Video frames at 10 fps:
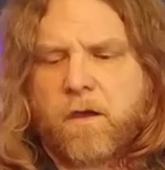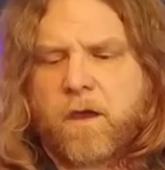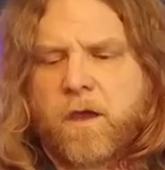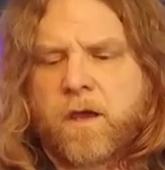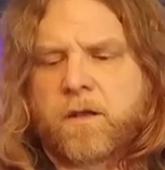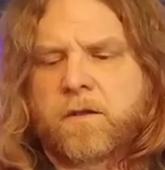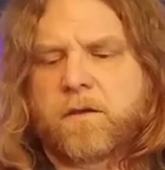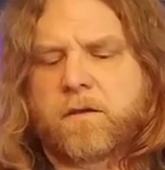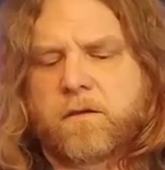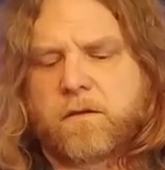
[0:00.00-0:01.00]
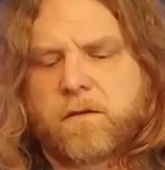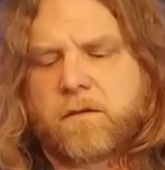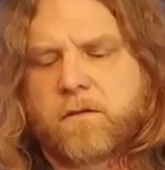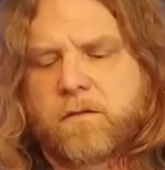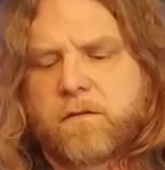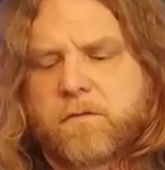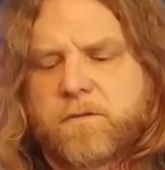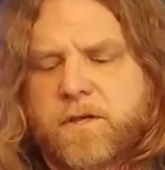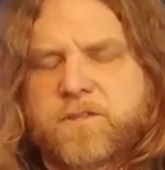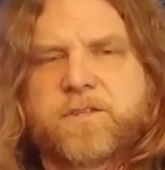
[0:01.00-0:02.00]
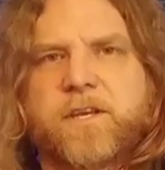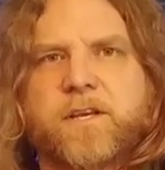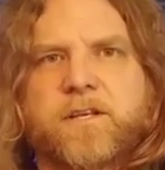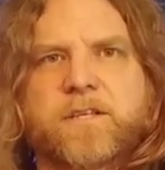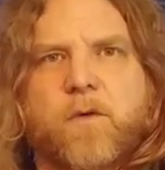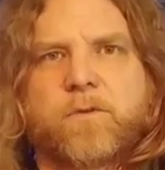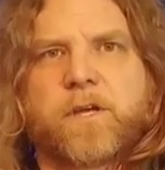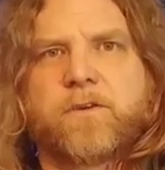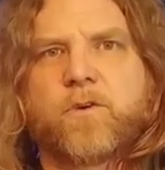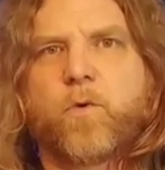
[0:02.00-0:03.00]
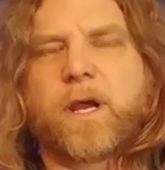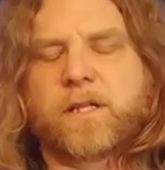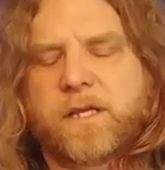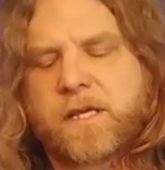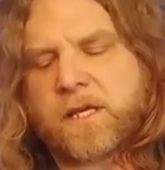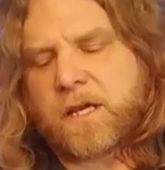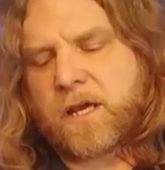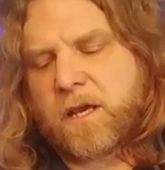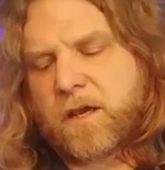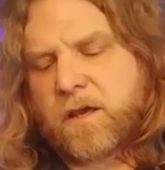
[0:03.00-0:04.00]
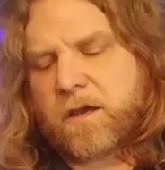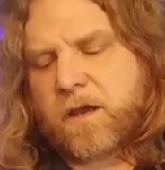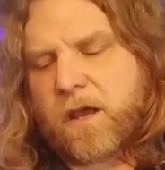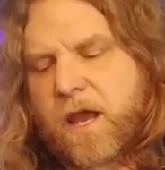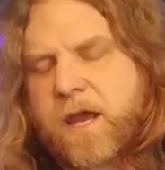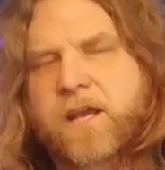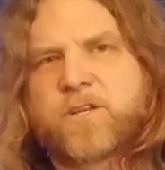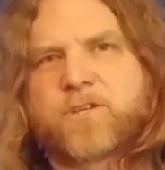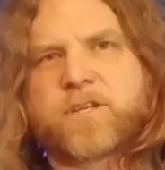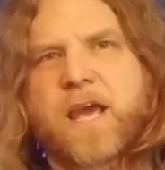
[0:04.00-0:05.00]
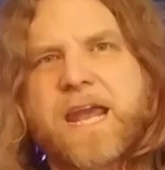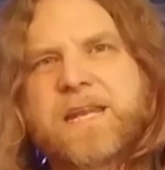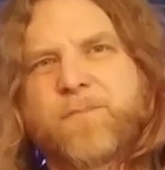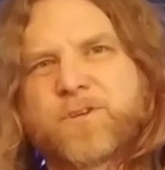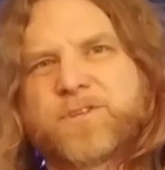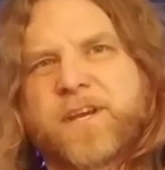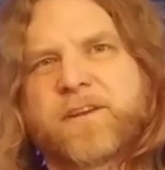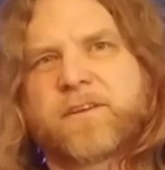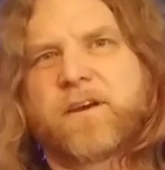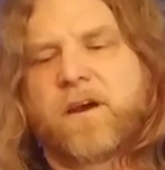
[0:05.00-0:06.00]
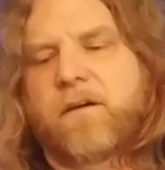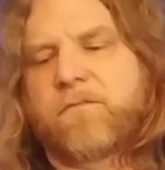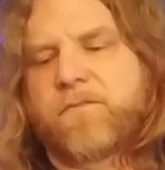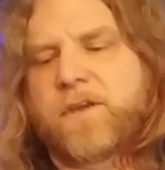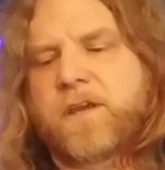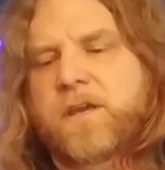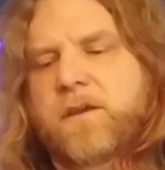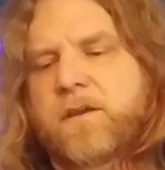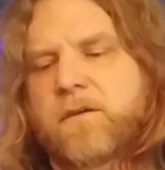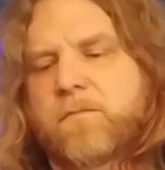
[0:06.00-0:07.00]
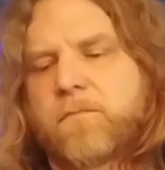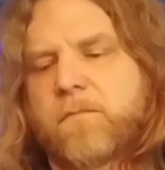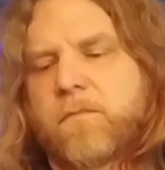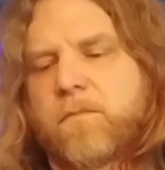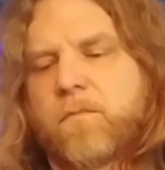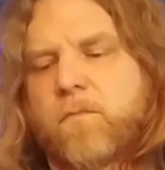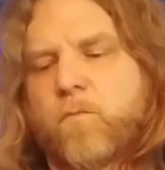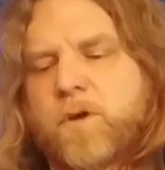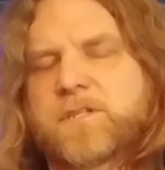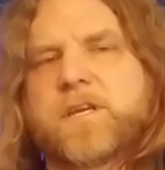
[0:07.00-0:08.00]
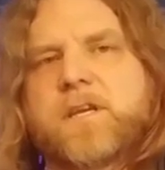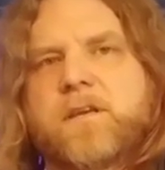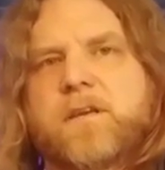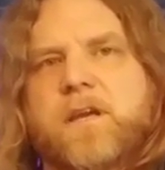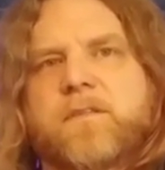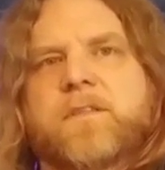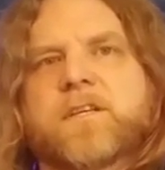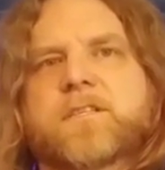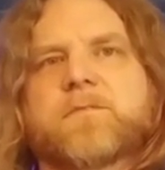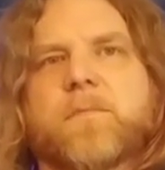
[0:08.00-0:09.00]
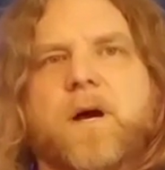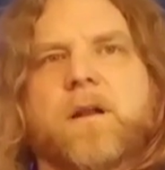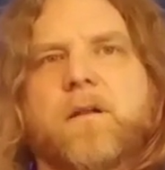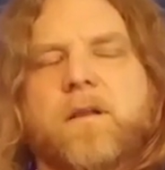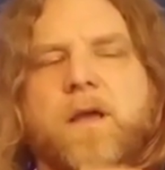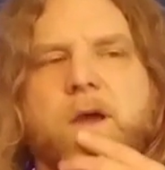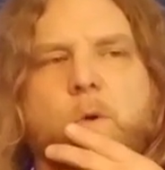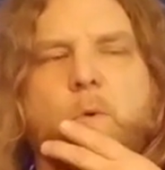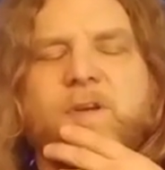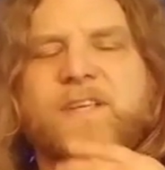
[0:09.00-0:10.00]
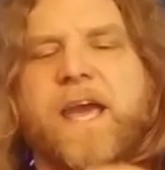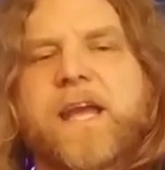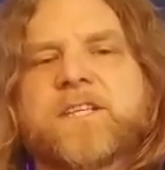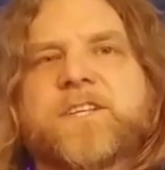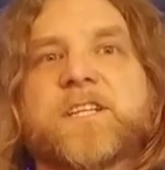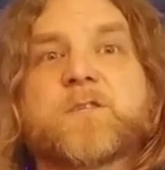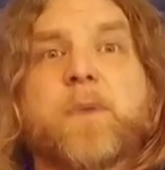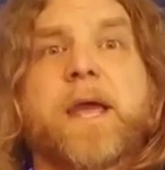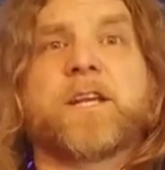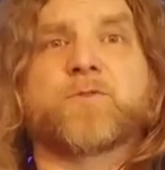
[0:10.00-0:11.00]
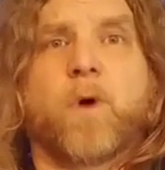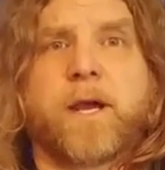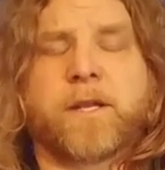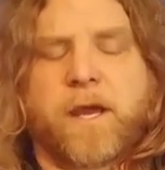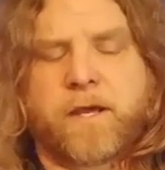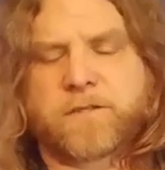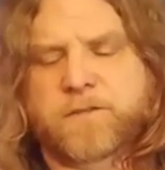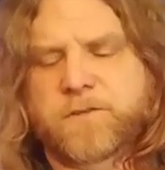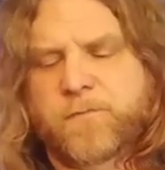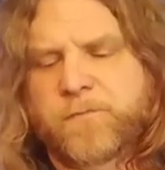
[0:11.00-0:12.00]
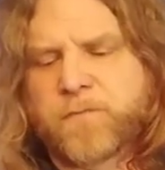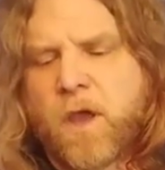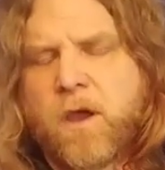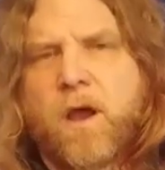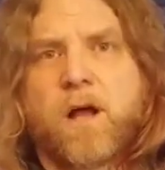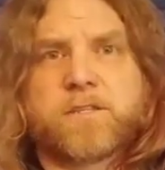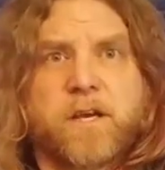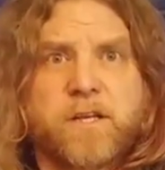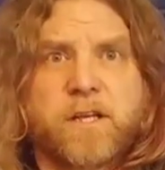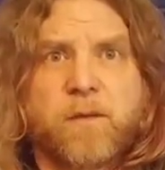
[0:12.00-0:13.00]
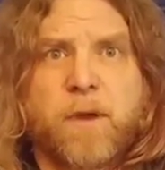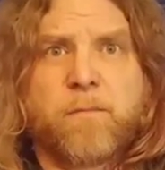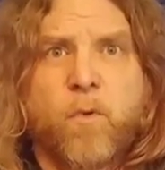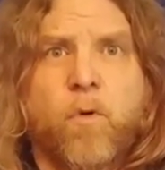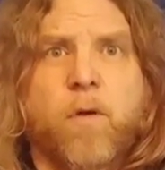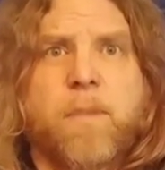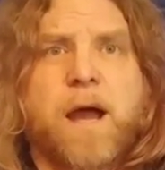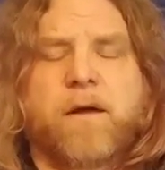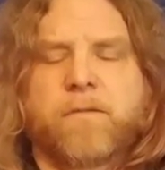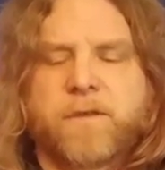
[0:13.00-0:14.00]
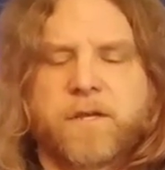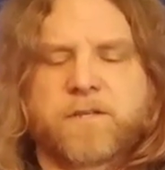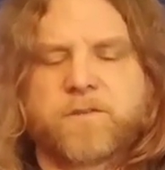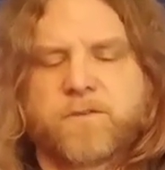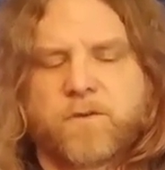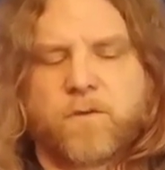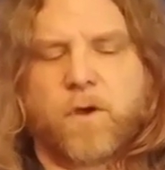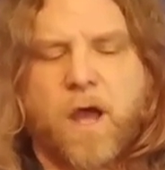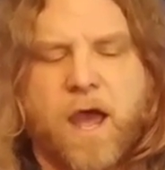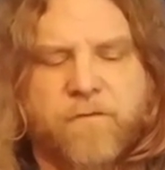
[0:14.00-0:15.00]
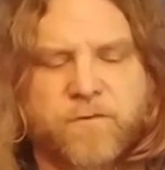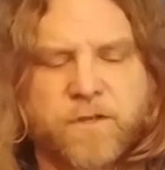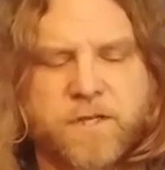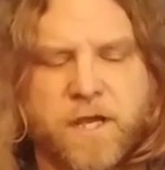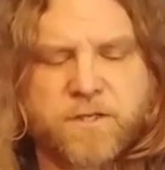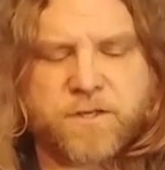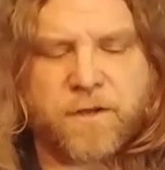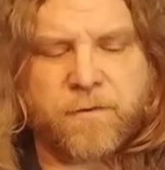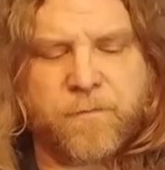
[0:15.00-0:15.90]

And this is, I will tell you quickly, aged 80% of the whiskey in this bottle was aged in Spanish wine casks. I'll tell you a little bit more about this after the tasting.